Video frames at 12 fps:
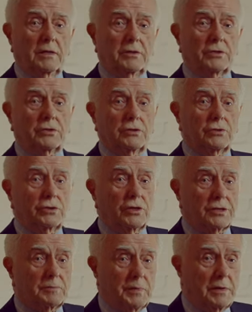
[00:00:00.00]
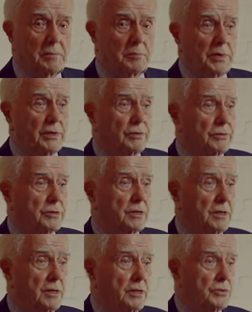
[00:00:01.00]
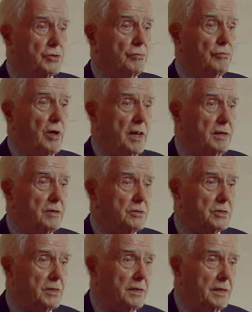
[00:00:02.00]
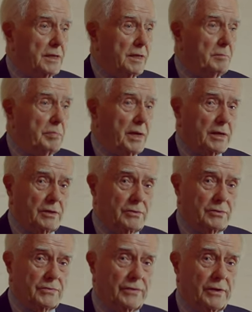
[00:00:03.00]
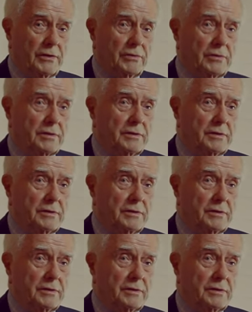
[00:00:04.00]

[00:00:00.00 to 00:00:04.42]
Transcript: that had just been built to rent in Beaconsfield.